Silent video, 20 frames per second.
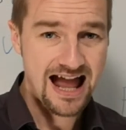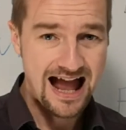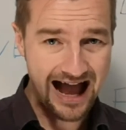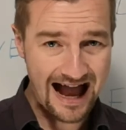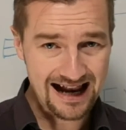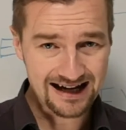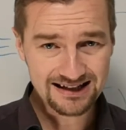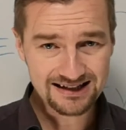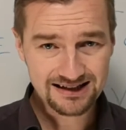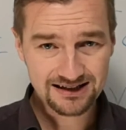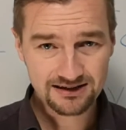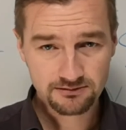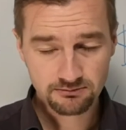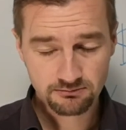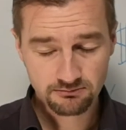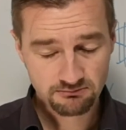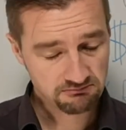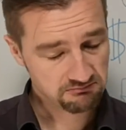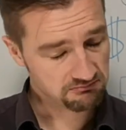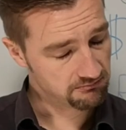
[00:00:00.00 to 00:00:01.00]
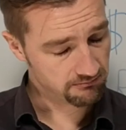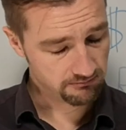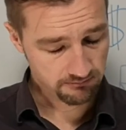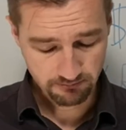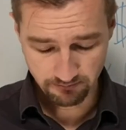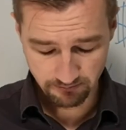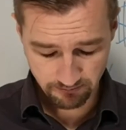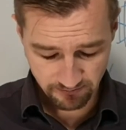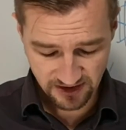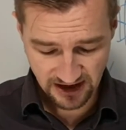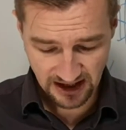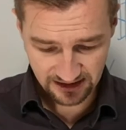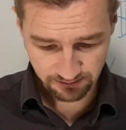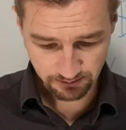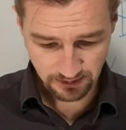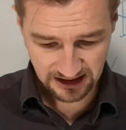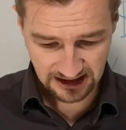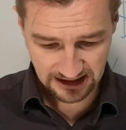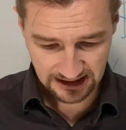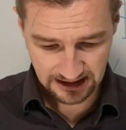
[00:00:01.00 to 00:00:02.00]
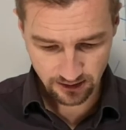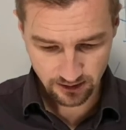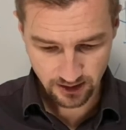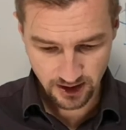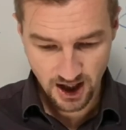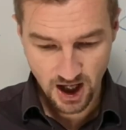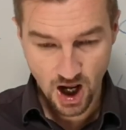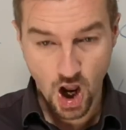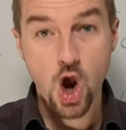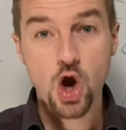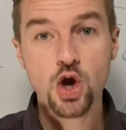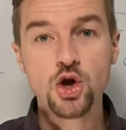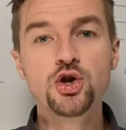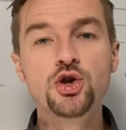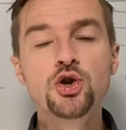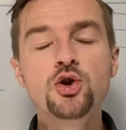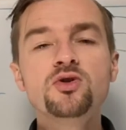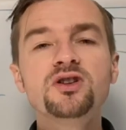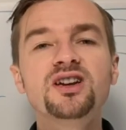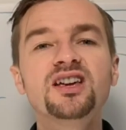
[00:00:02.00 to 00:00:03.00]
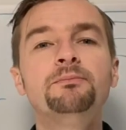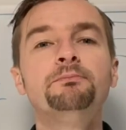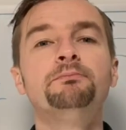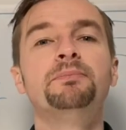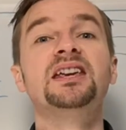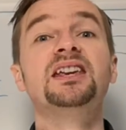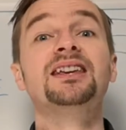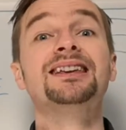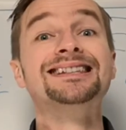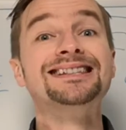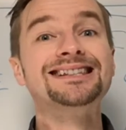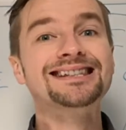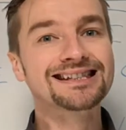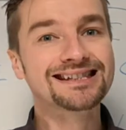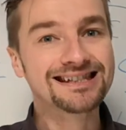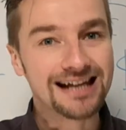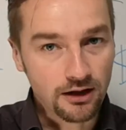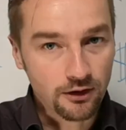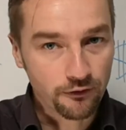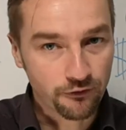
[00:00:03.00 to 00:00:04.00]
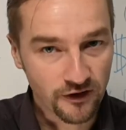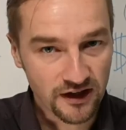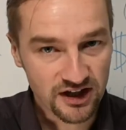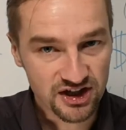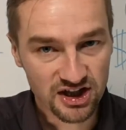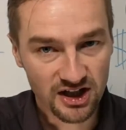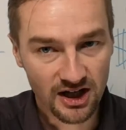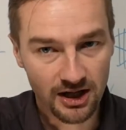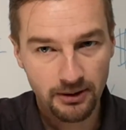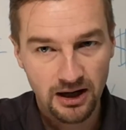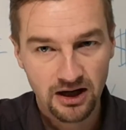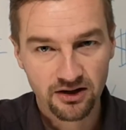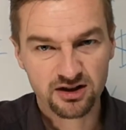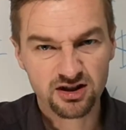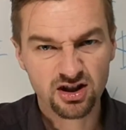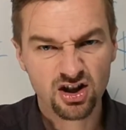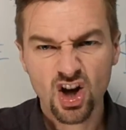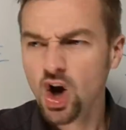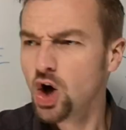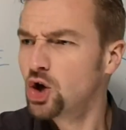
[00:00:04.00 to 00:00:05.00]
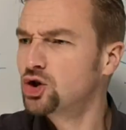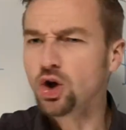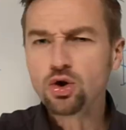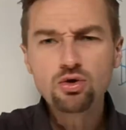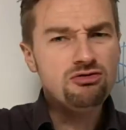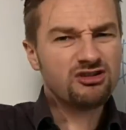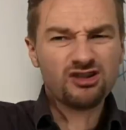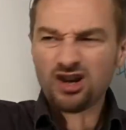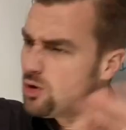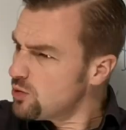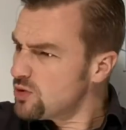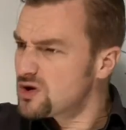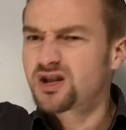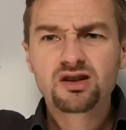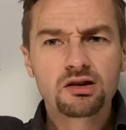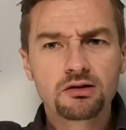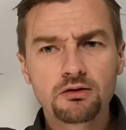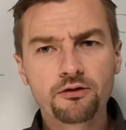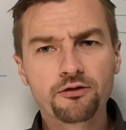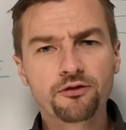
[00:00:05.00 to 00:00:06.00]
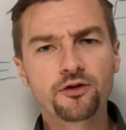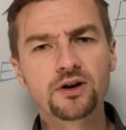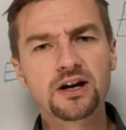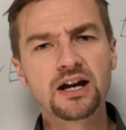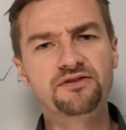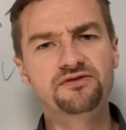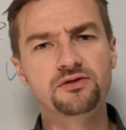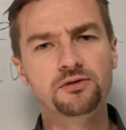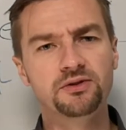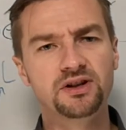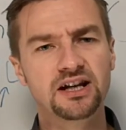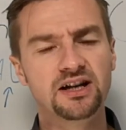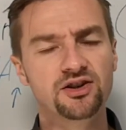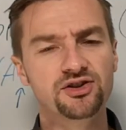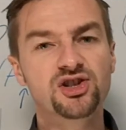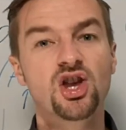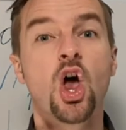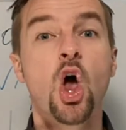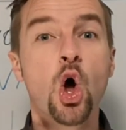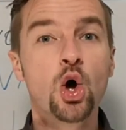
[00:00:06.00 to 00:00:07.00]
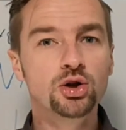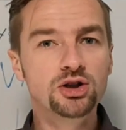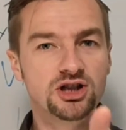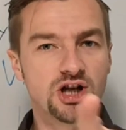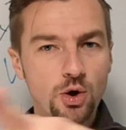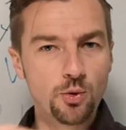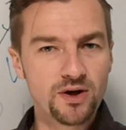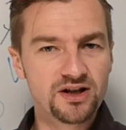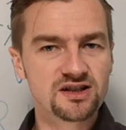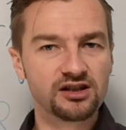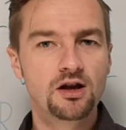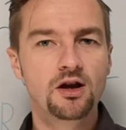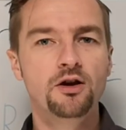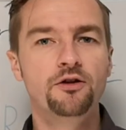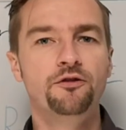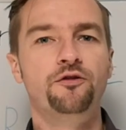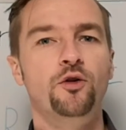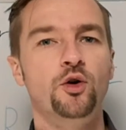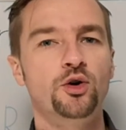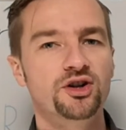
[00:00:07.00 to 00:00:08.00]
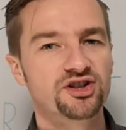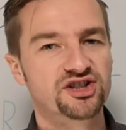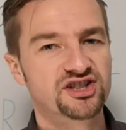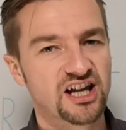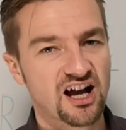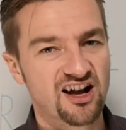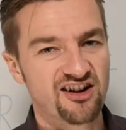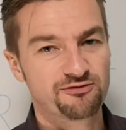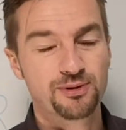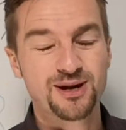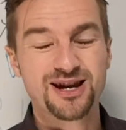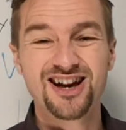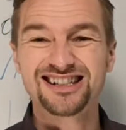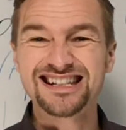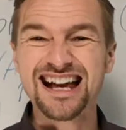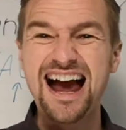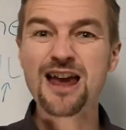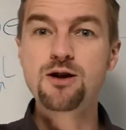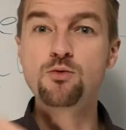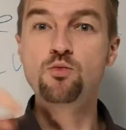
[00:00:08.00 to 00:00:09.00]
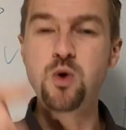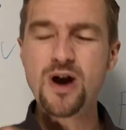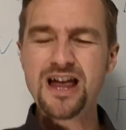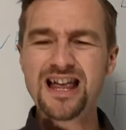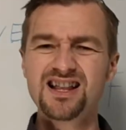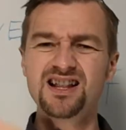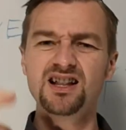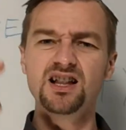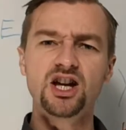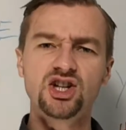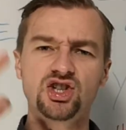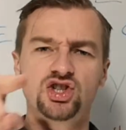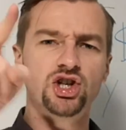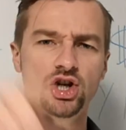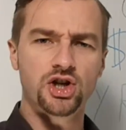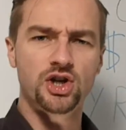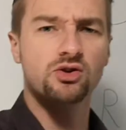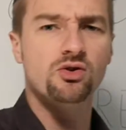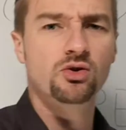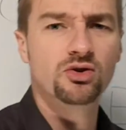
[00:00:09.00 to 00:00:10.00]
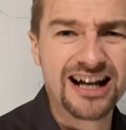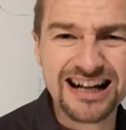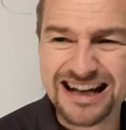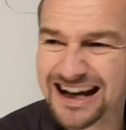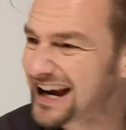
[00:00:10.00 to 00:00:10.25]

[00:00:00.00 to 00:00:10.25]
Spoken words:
And, let's be clear, you can be selfish about it. Don't do it for everyone else. Do it for yourself, because I will assure you that